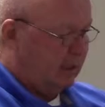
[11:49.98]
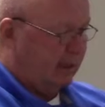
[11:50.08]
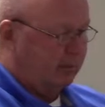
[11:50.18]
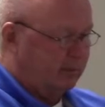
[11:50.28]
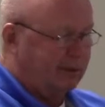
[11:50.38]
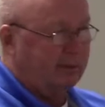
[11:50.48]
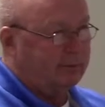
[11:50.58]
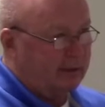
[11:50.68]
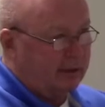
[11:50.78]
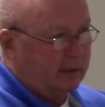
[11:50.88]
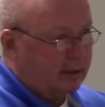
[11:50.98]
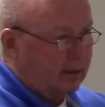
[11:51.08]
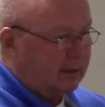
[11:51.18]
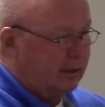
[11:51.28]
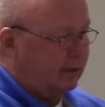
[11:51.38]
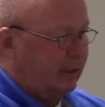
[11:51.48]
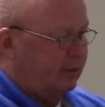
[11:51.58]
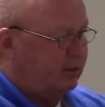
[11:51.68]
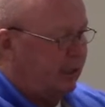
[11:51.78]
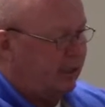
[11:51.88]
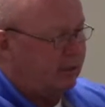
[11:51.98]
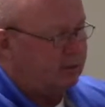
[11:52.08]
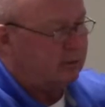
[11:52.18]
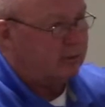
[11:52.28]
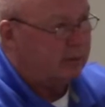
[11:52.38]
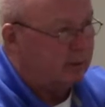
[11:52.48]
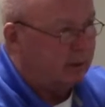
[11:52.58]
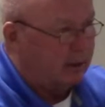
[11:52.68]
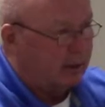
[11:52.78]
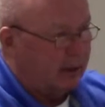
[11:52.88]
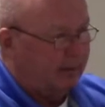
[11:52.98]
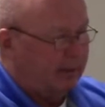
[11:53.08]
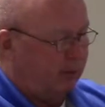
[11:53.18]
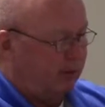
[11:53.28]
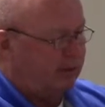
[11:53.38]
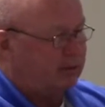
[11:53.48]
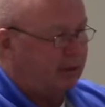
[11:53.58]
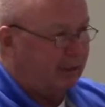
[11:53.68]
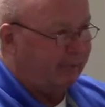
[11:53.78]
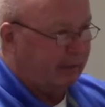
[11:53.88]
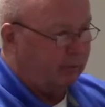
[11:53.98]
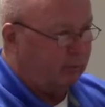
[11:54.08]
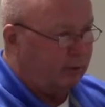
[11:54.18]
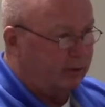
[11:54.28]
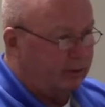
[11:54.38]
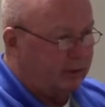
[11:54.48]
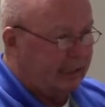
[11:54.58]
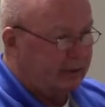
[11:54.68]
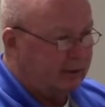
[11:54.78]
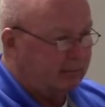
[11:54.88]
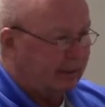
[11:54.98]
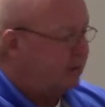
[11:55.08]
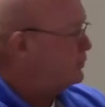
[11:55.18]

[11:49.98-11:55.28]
Yeah, so did anything change? I mean, the only significant word that changed is making